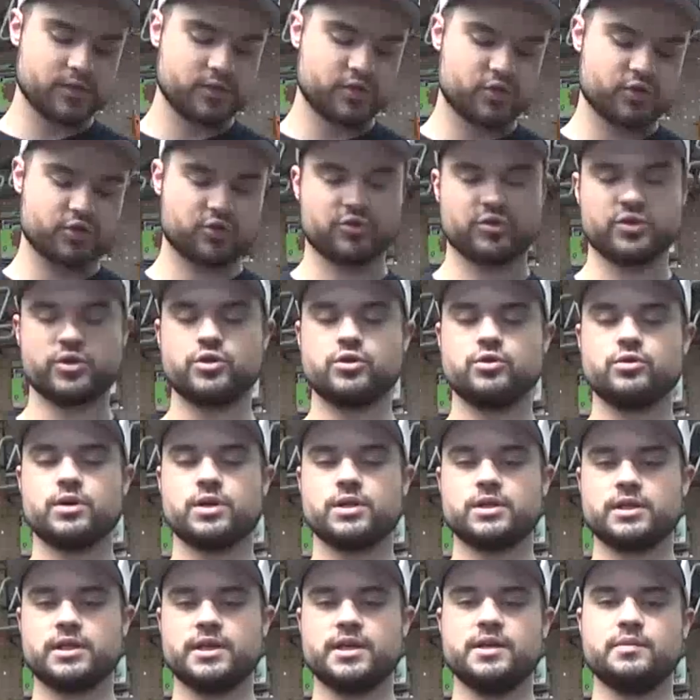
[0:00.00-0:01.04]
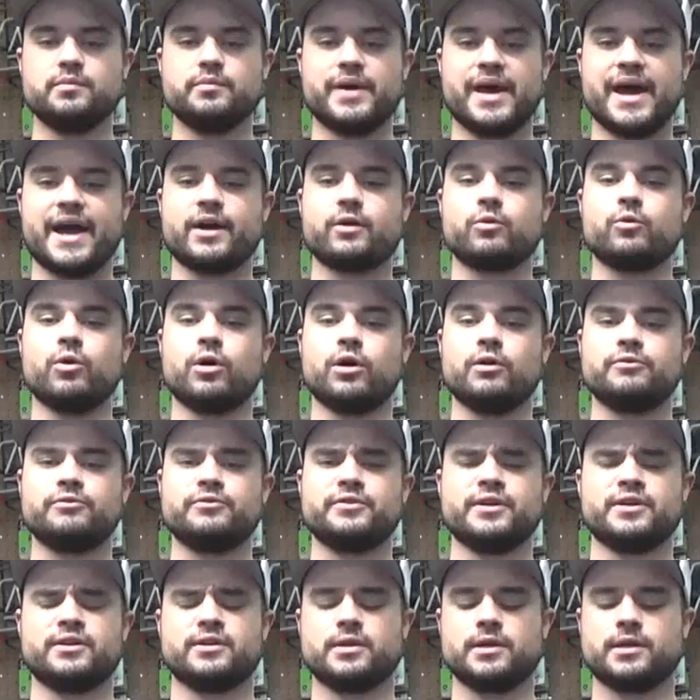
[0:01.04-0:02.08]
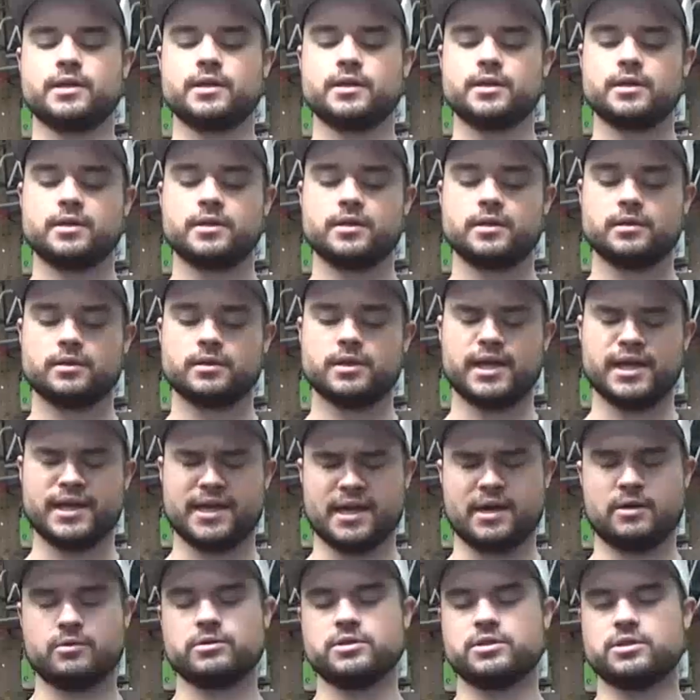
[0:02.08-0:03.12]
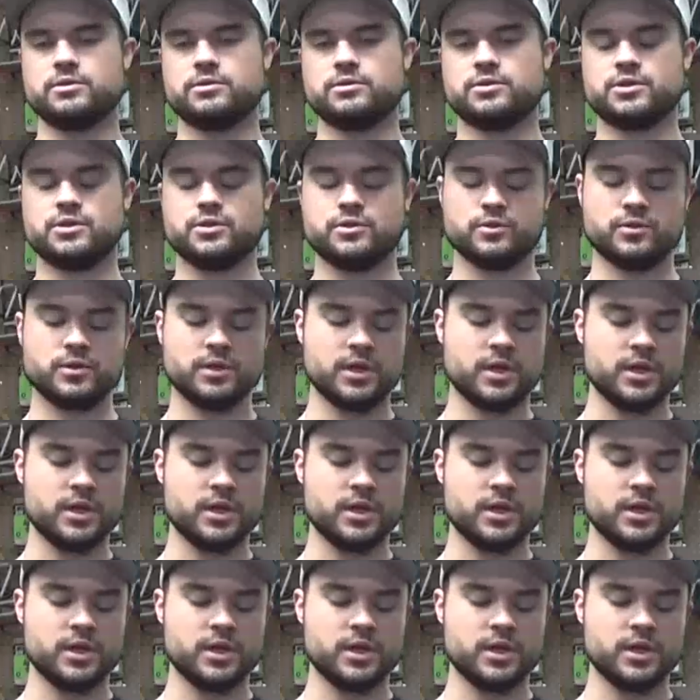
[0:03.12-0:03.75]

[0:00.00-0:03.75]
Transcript: true Elite back wall feeling like I was used to.